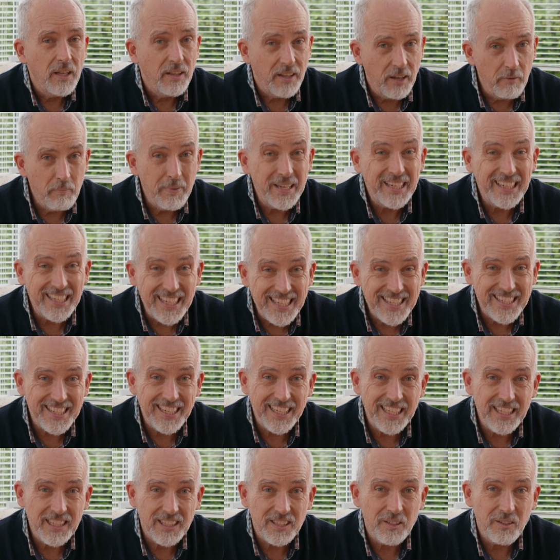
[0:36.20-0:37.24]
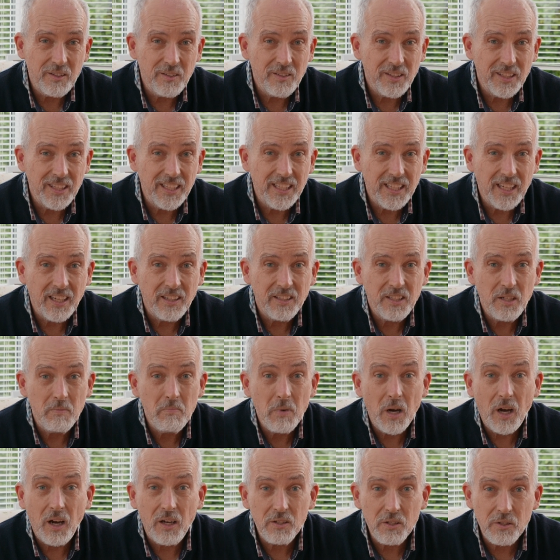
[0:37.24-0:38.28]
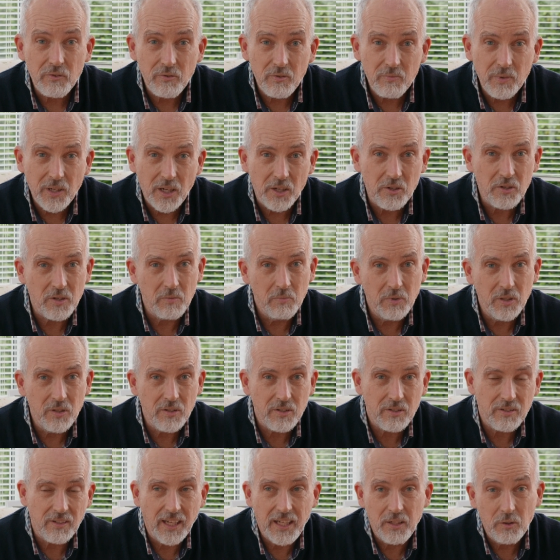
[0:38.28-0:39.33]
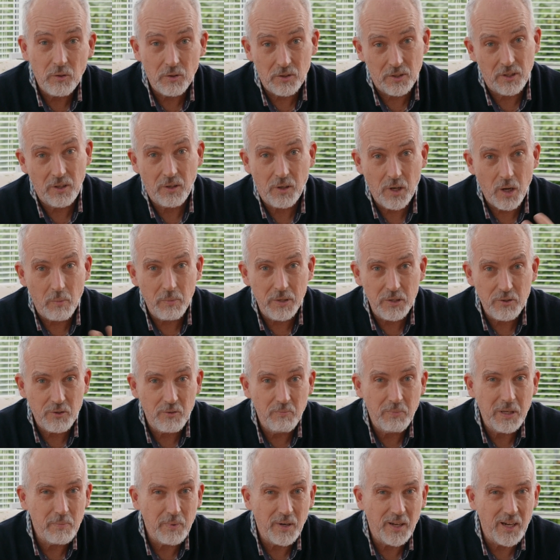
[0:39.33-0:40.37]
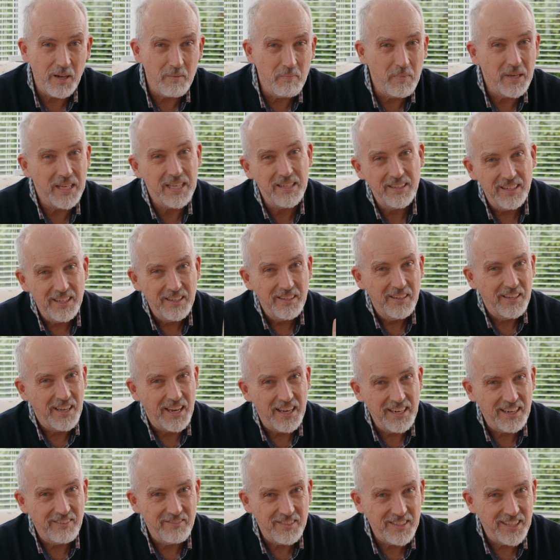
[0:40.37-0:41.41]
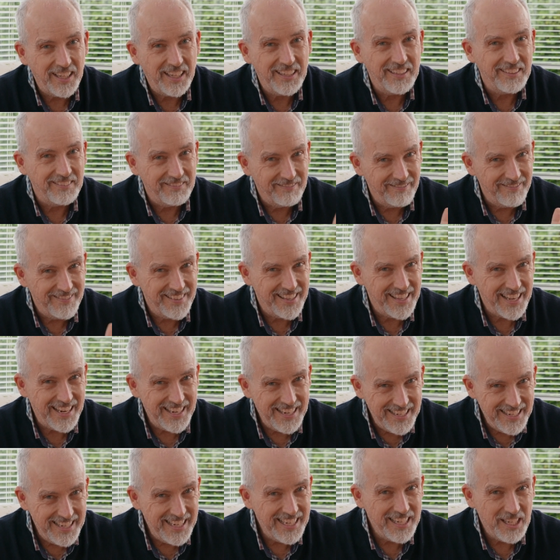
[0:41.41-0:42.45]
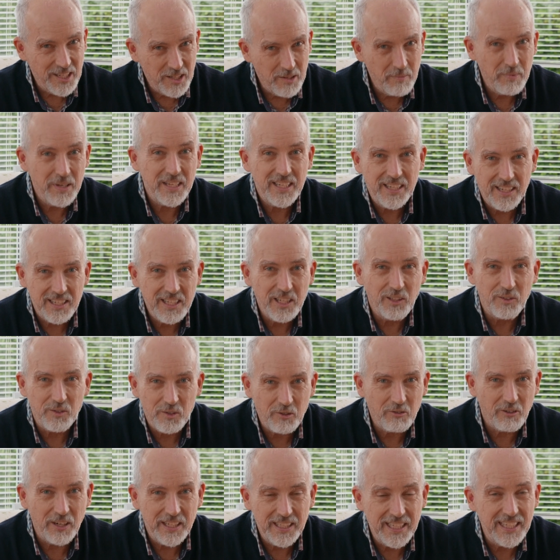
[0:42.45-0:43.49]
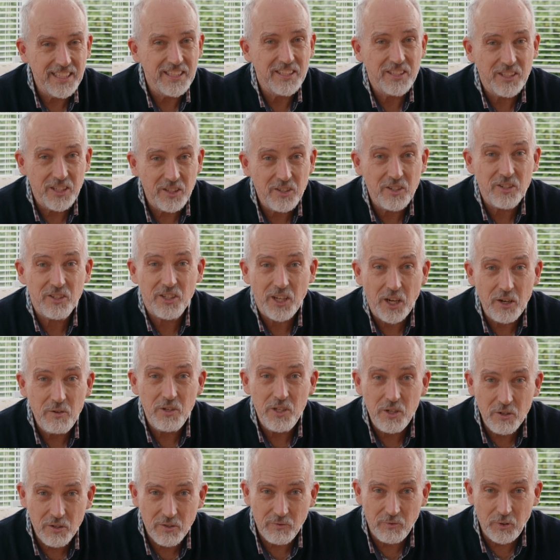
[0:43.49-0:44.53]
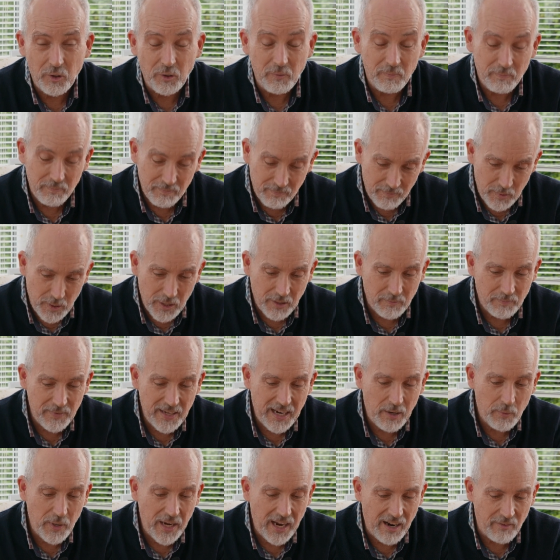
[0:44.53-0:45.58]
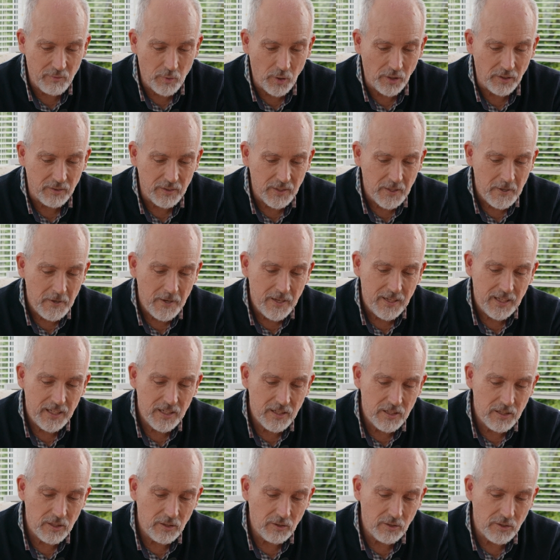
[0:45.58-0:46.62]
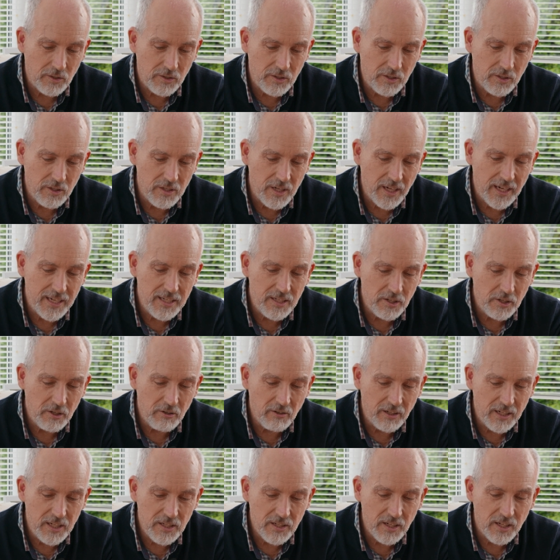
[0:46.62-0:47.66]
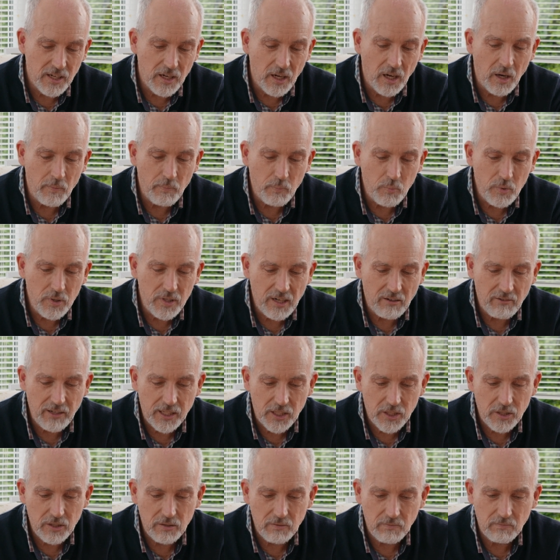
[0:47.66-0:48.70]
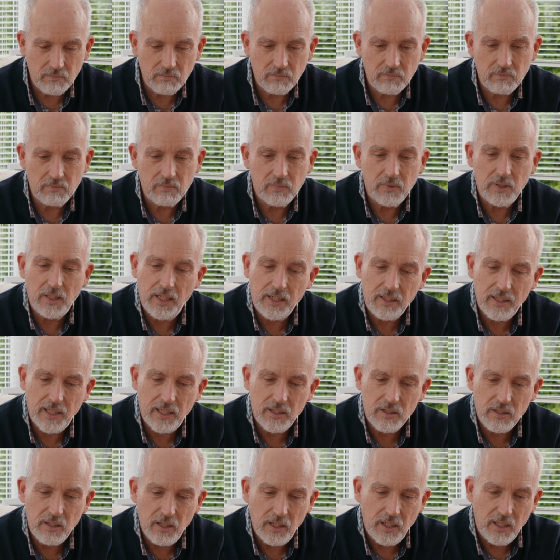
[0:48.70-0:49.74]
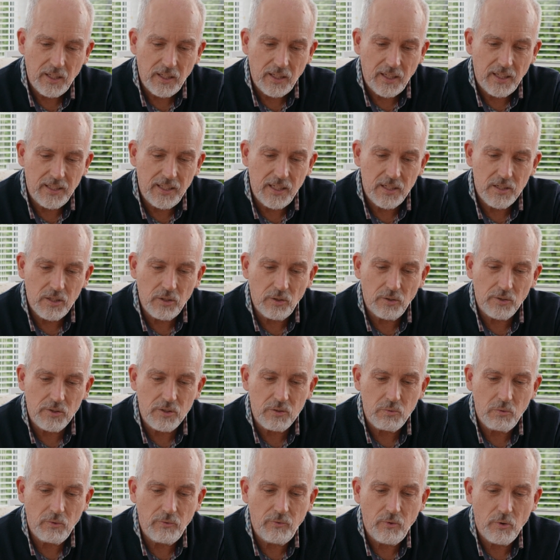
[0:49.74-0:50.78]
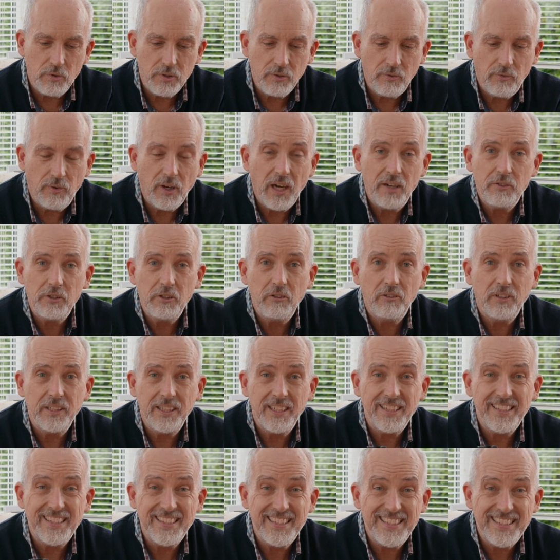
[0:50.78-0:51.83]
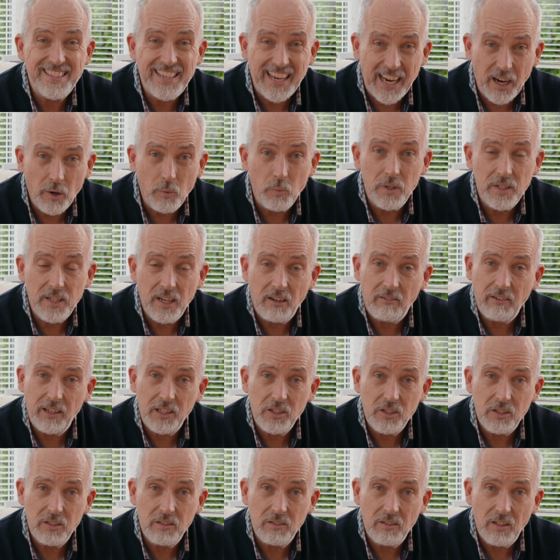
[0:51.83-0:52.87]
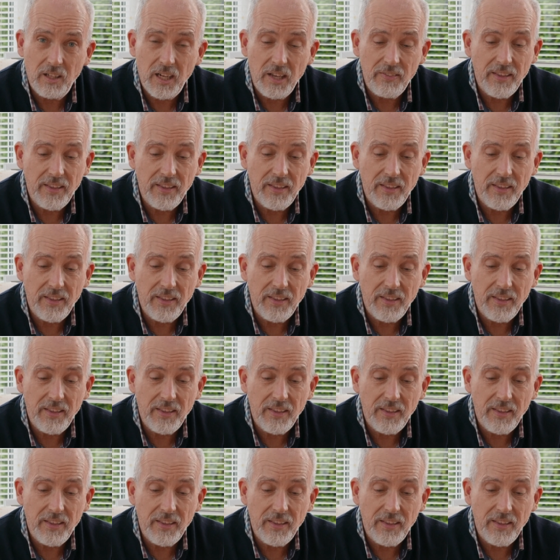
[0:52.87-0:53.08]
they've been listening to the demands from customers and also comments from people like me, and I've said there needs to be a tilt screen. It's just so useful. Well, now we have one. It tilts to 90 degrees in an upward direction, like that, and it tilts to a 45 degree in a downward direction, like